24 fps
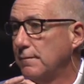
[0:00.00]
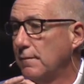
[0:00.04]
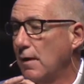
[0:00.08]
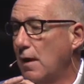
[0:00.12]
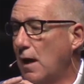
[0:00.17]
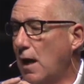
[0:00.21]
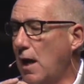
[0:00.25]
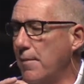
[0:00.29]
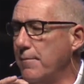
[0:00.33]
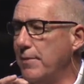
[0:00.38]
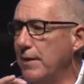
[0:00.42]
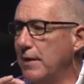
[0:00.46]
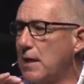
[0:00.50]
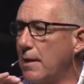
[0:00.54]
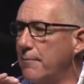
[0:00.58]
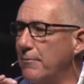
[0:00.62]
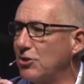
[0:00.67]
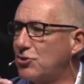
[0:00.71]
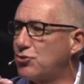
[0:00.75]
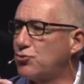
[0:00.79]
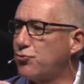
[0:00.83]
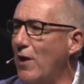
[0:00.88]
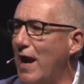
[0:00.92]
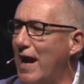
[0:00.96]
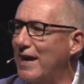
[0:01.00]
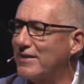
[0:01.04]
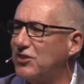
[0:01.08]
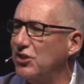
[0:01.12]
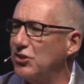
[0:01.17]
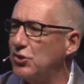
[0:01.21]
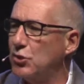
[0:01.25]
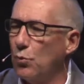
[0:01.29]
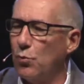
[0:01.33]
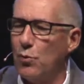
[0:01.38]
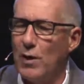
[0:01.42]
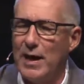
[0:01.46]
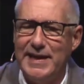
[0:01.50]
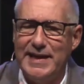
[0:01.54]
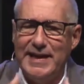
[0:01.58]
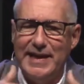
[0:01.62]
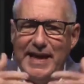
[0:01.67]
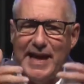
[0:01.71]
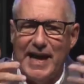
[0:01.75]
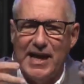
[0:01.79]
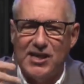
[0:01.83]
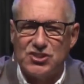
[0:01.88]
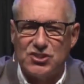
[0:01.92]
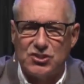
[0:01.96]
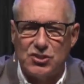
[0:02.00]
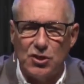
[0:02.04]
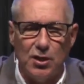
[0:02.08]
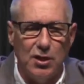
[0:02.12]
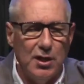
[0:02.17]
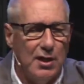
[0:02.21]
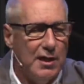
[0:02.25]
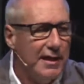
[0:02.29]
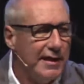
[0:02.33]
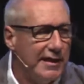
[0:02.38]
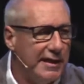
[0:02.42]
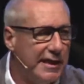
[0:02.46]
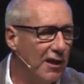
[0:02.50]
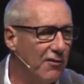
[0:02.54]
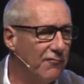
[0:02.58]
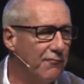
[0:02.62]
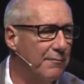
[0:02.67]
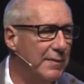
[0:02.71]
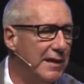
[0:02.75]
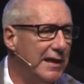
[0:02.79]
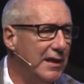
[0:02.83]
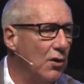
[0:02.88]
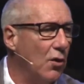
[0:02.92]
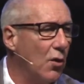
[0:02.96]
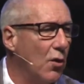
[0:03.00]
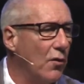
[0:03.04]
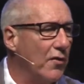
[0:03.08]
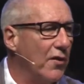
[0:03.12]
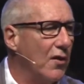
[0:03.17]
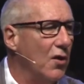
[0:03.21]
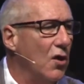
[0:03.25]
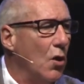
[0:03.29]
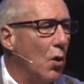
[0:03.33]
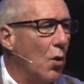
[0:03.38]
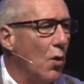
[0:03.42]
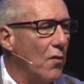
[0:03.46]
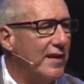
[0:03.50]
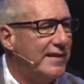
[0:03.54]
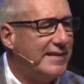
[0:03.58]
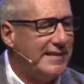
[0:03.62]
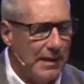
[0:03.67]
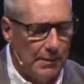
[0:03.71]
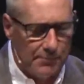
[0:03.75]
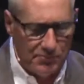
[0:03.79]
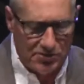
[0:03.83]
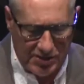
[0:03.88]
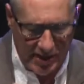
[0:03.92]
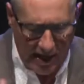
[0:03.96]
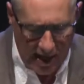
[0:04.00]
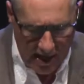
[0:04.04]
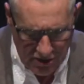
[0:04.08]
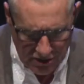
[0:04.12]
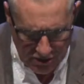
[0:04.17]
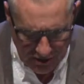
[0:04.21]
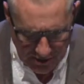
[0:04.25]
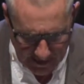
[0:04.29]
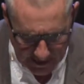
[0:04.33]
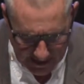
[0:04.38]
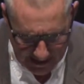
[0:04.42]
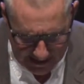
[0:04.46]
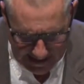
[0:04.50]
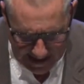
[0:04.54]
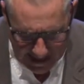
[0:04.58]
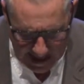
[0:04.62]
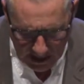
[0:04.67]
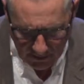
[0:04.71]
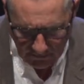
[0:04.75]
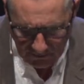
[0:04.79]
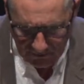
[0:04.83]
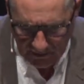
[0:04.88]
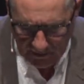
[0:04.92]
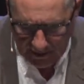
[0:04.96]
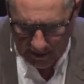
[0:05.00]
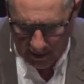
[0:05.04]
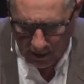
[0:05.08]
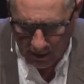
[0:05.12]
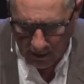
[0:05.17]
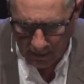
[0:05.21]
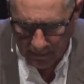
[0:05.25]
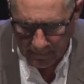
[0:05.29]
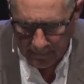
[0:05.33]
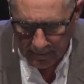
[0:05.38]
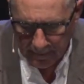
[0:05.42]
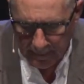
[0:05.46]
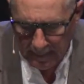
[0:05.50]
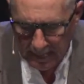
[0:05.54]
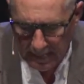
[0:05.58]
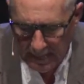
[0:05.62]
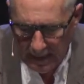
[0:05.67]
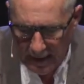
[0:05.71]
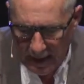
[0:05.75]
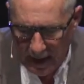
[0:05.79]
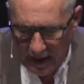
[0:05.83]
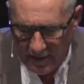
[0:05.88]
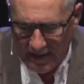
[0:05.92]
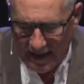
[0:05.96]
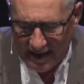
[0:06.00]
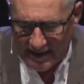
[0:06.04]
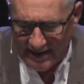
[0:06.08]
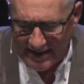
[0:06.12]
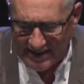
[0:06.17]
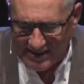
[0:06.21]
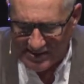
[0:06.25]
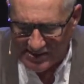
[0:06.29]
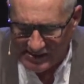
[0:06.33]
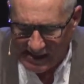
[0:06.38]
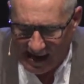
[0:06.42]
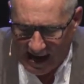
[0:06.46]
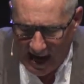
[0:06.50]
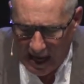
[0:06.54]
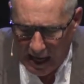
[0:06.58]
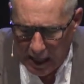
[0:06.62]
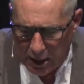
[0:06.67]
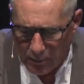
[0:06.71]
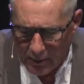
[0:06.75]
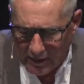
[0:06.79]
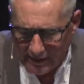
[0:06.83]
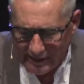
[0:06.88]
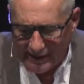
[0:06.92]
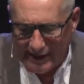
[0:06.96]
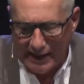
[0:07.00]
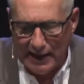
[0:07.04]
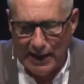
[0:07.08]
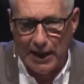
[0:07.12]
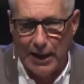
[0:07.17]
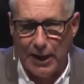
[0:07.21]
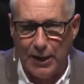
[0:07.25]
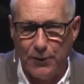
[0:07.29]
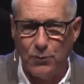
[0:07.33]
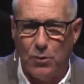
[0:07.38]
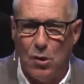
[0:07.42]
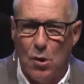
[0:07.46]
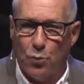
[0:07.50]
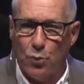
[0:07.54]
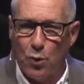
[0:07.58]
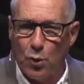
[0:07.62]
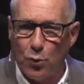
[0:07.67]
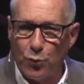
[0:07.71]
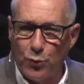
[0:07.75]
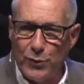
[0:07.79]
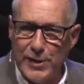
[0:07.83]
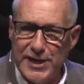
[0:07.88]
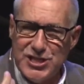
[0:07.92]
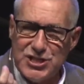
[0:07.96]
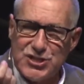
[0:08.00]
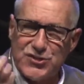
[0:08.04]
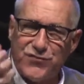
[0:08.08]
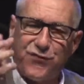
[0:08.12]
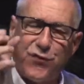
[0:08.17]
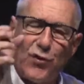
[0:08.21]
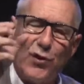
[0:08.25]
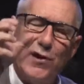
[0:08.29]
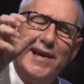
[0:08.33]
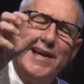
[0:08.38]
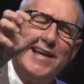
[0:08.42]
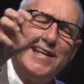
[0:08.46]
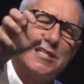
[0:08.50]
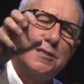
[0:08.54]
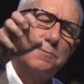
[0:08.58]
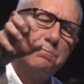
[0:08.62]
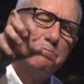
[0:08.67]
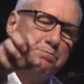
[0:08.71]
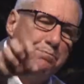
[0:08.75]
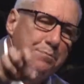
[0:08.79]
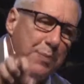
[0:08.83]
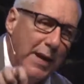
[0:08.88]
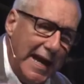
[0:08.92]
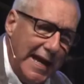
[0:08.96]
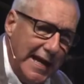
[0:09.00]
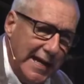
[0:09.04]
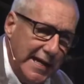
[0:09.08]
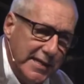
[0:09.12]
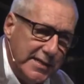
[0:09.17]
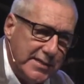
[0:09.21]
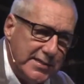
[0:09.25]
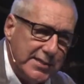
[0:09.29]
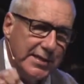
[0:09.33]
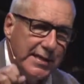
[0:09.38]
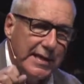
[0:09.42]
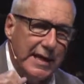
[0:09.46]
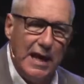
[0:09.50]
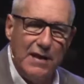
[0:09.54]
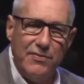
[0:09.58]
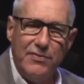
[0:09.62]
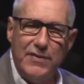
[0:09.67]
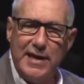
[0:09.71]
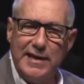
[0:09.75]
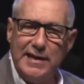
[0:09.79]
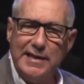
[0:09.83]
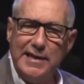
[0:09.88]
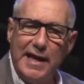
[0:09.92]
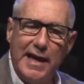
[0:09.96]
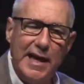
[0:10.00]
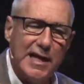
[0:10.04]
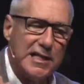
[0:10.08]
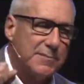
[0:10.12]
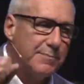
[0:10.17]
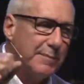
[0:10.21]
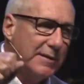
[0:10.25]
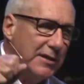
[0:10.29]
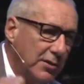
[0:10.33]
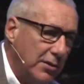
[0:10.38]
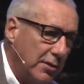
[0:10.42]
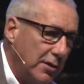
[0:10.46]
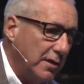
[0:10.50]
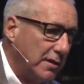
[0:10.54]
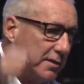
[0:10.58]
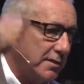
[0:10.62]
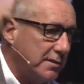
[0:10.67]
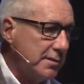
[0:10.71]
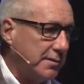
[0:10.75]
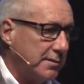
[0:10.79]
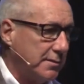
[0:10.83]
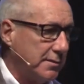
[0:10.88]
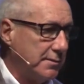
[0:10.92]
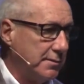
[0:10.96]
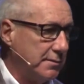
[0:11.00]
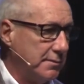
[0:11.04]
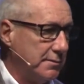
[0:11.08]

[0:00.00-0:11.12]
I become attracted to what he has to give me or the, or the temptation that is out there. And that desire within will reach for his bait, and then he has me hooked.